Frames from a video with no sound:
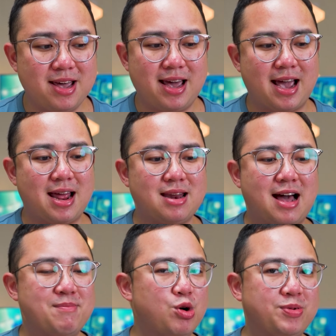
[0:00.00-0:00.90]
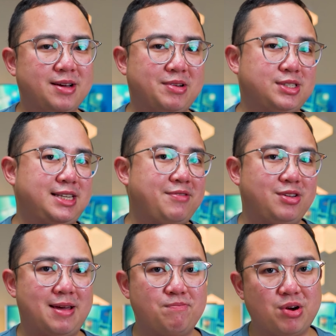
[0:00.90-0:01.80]
and I'm opening about 7 to
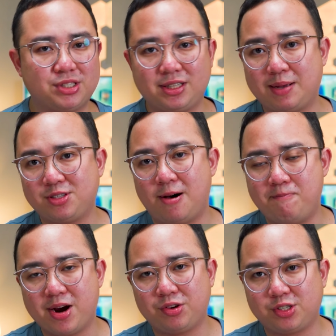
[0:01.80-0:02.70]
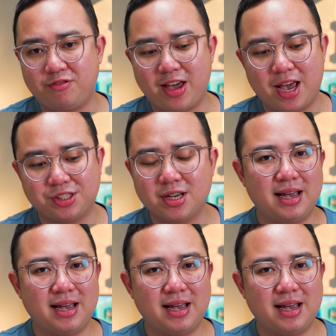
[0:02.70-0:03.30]
8 browser tabs on Microsoft Edge.